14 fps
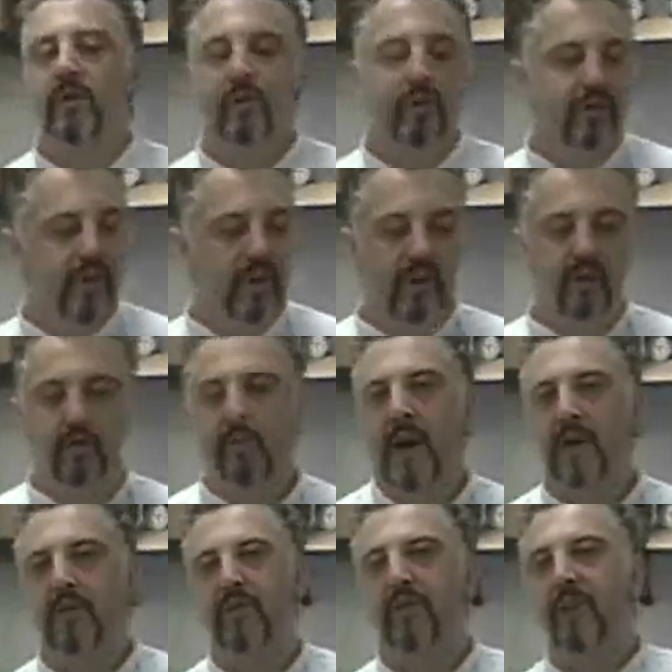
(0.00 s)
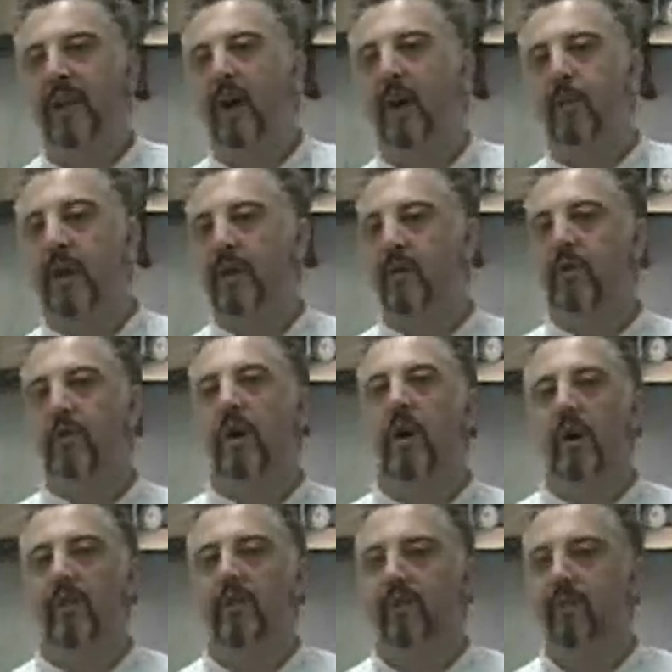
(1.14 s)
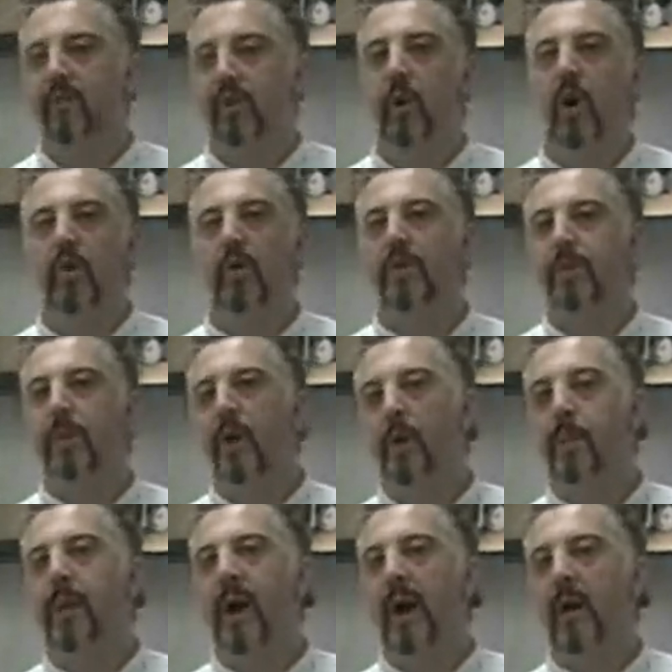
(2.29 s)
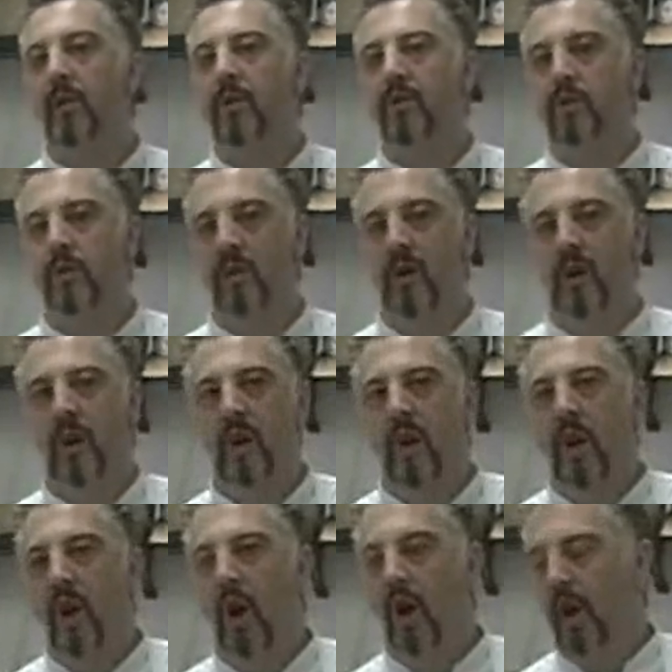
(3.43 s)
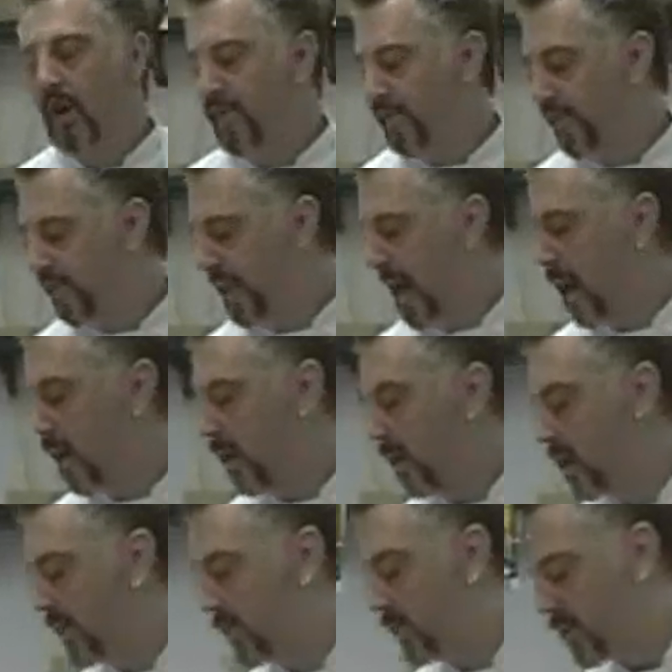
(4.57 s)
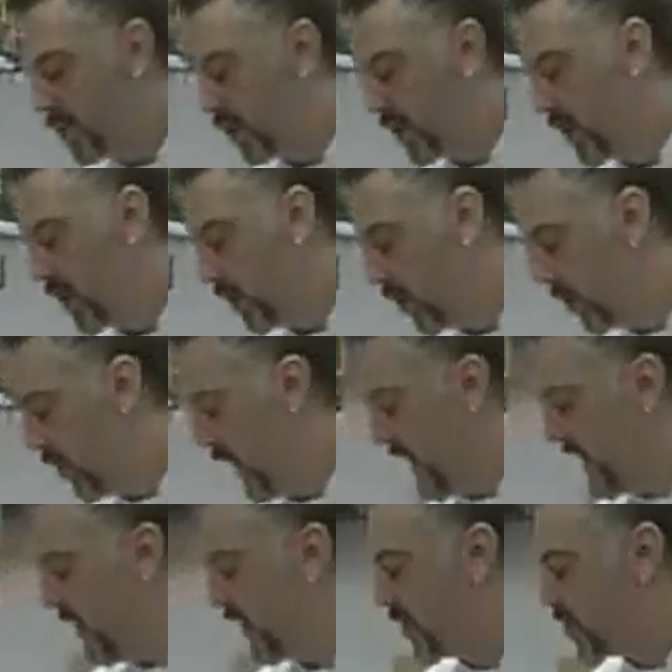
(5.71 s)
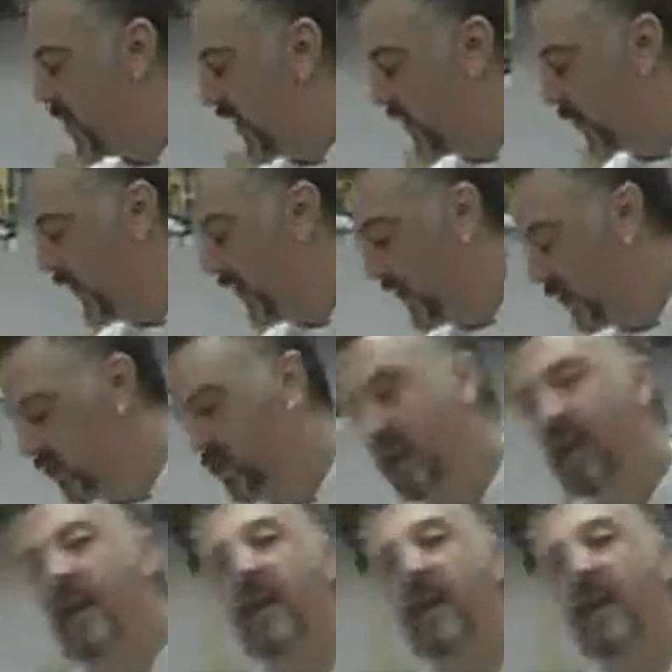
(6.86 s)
You'll see these massive flour bins, 200, 300 pounds of flour, sugar, or any other dry ingredients.